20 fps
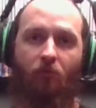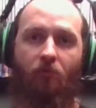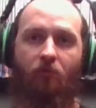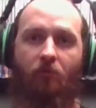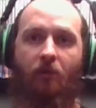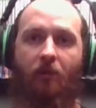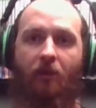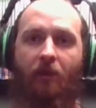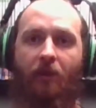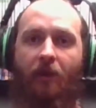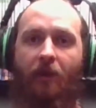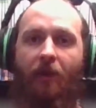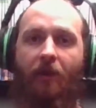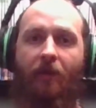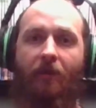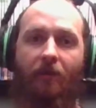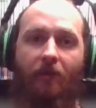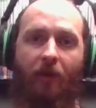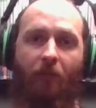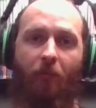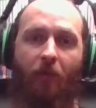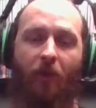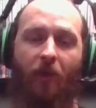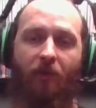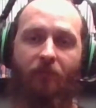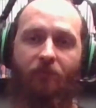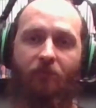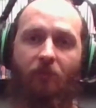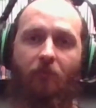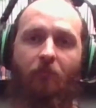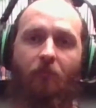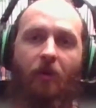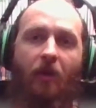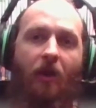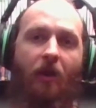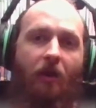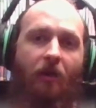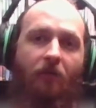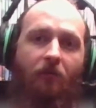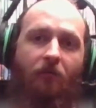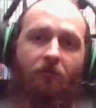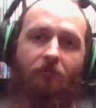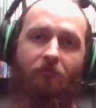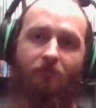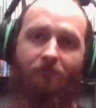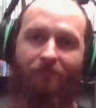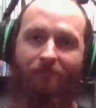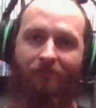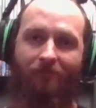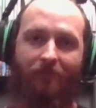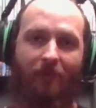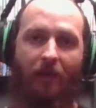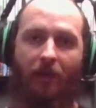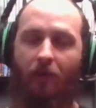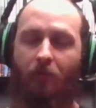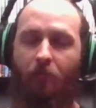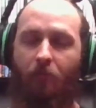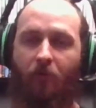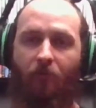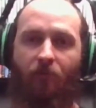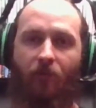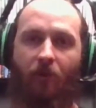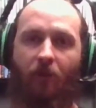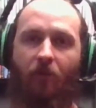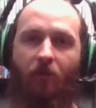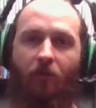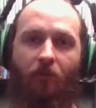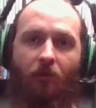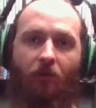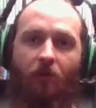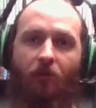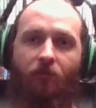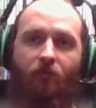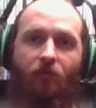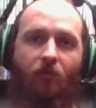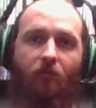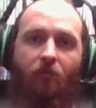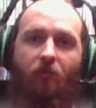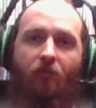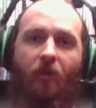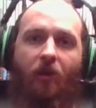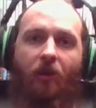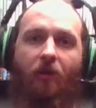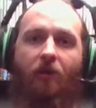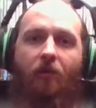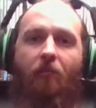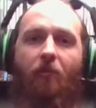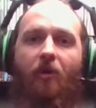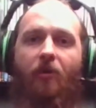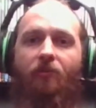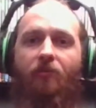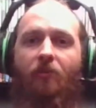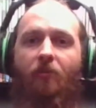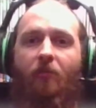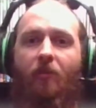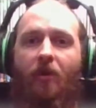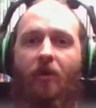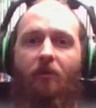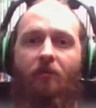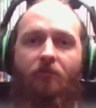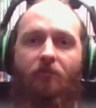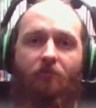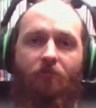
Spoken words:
I had a high capacity mag, not a big fan of the concept of a high capacity mag.